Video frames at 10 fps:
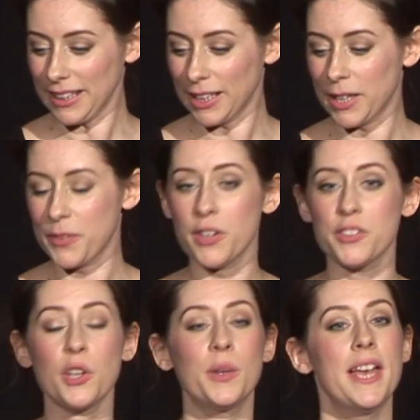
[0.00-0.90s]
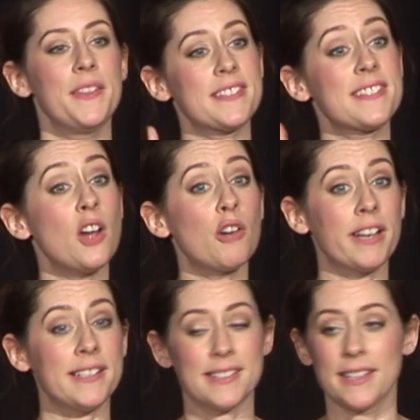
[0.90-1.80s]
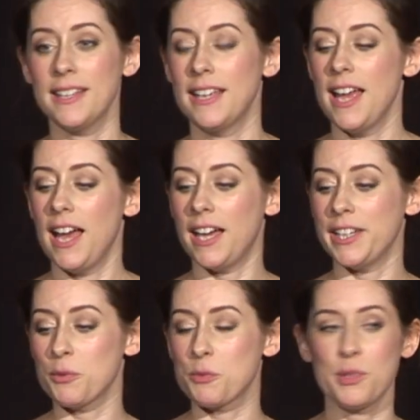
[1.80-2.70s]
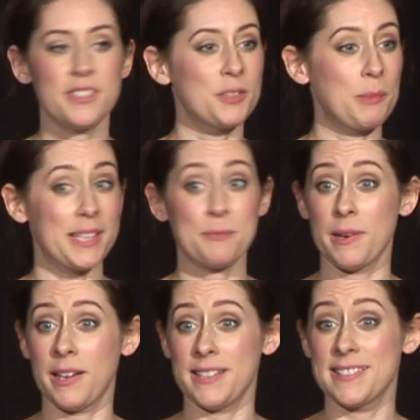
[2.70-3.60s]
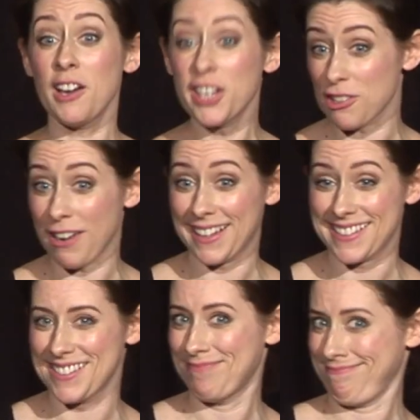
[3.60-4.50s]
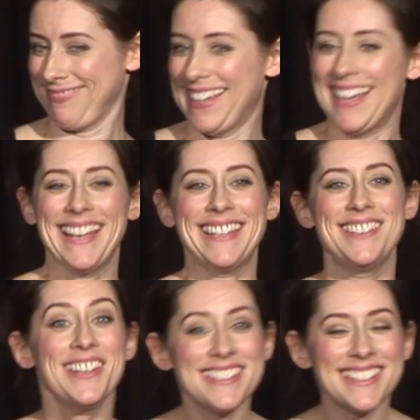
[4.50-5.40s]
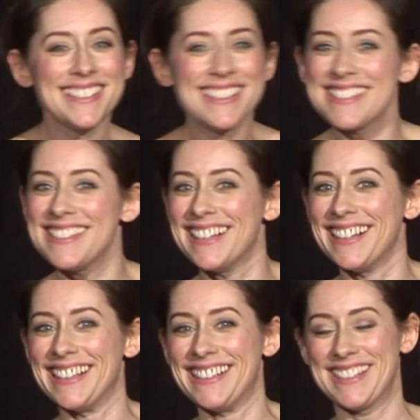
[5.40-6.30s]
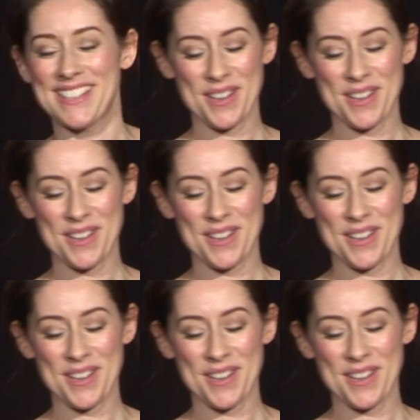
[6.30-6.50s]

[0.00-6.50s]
So there's a star rating, and it was put into place by Skytrax in 1999.